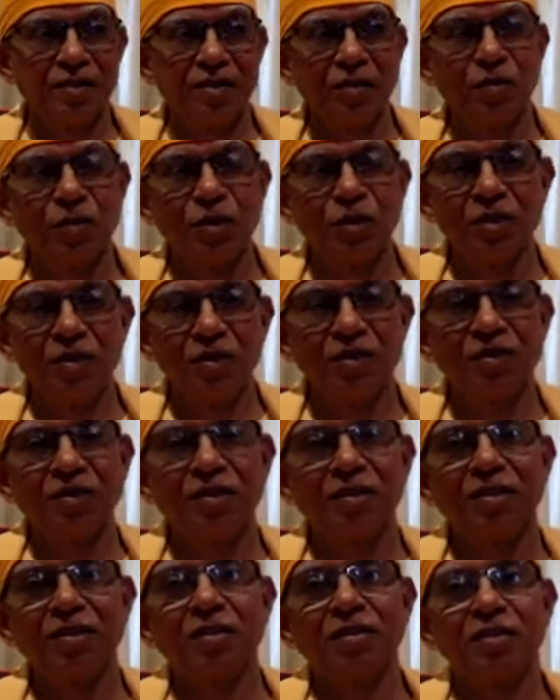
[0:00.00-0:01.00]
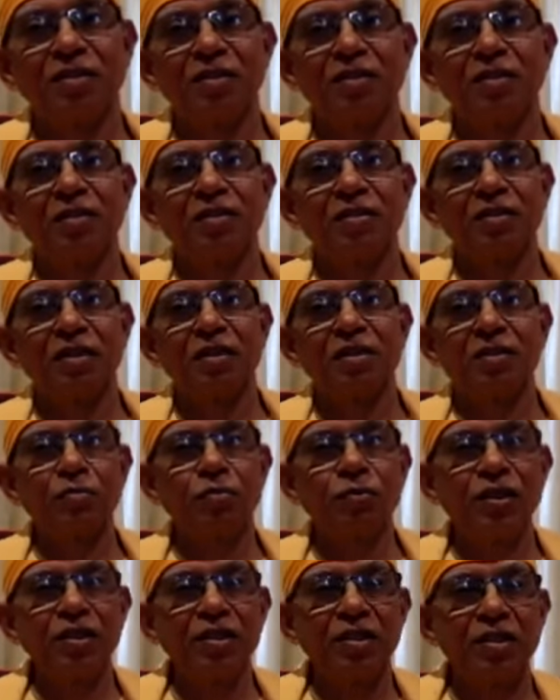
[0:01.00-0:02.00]
Something, say some
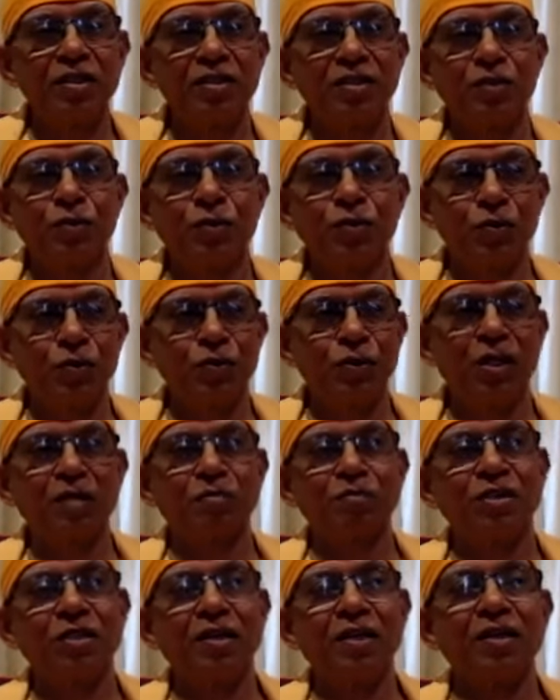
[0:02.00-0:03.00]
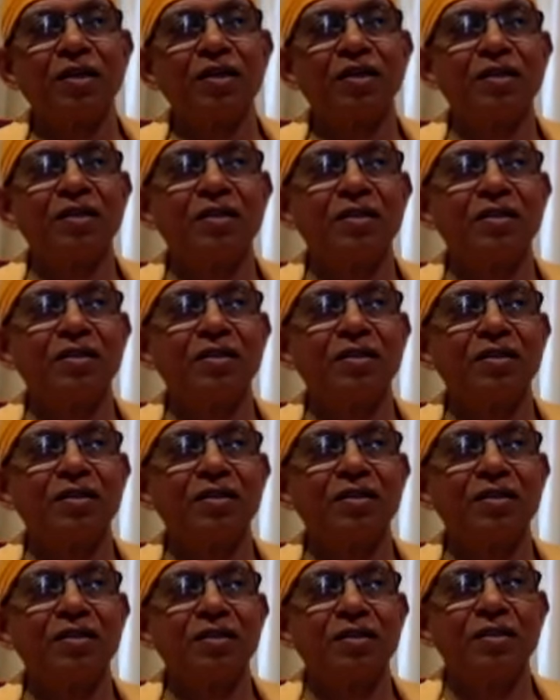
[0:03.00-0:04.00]
20 years ago, I'm seeing.
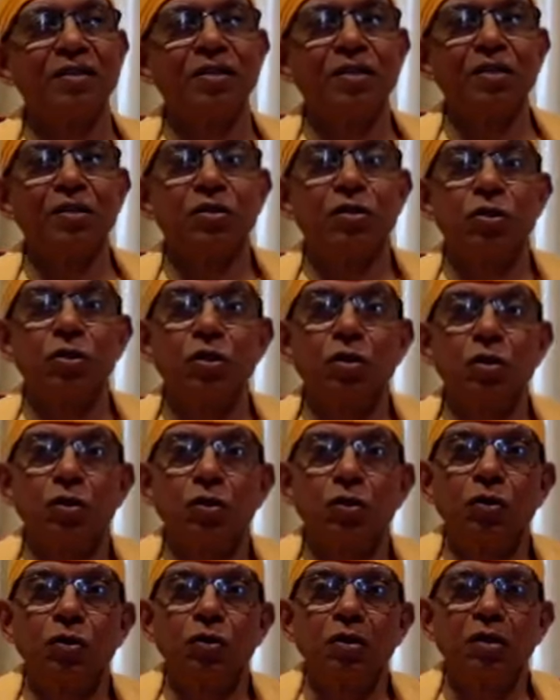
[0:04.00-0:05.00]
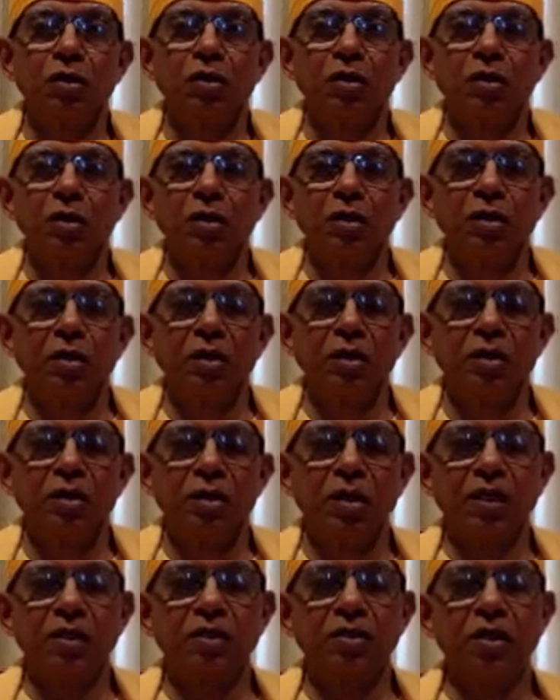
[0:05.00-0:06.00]
So,
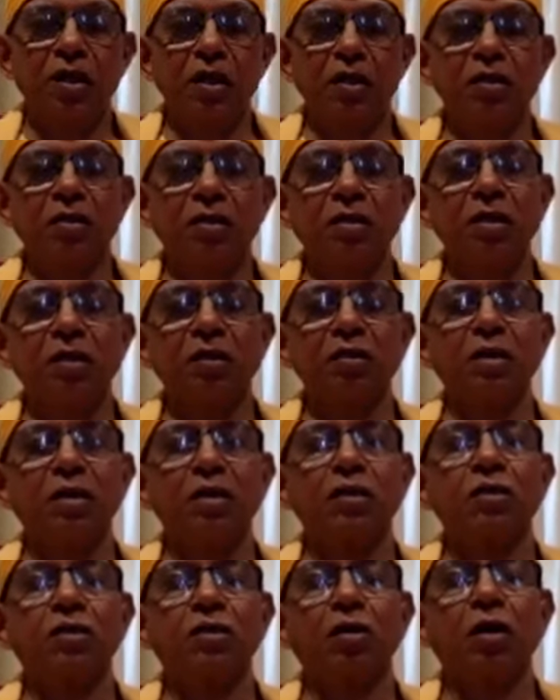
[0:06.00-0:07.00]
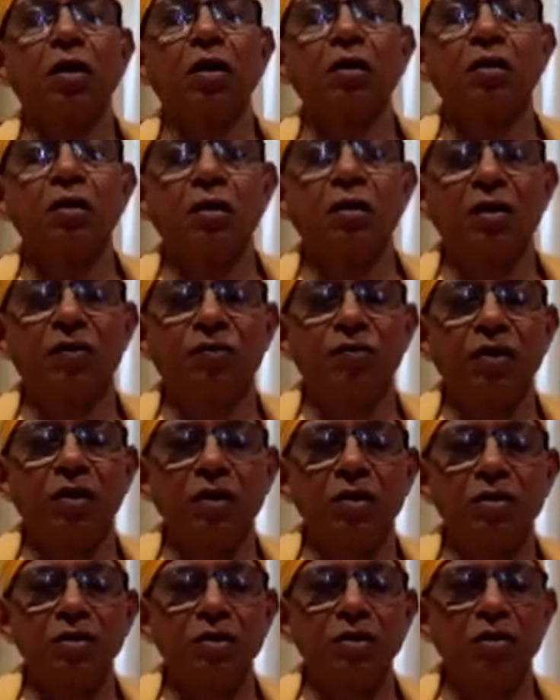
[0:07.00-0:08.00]
Let us not think that it's all not
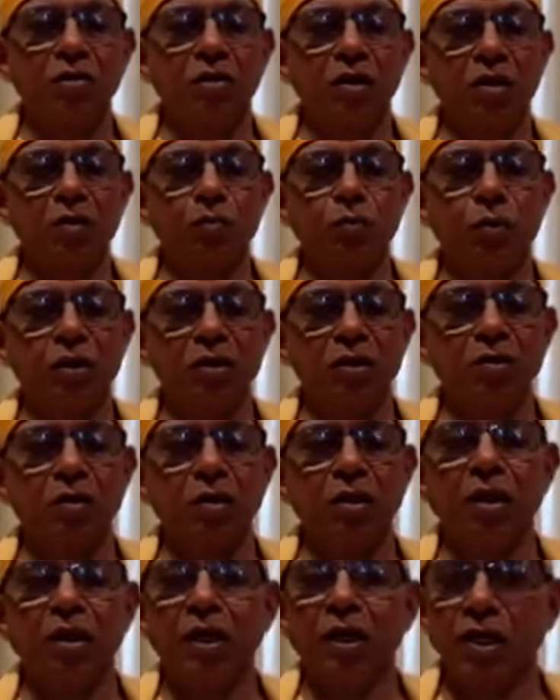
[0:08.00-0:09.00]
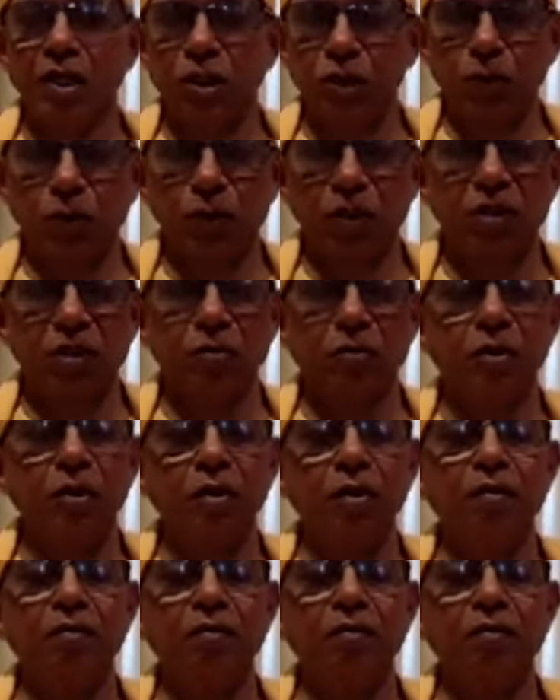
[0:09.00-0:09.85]
for us, not possible. It is possible.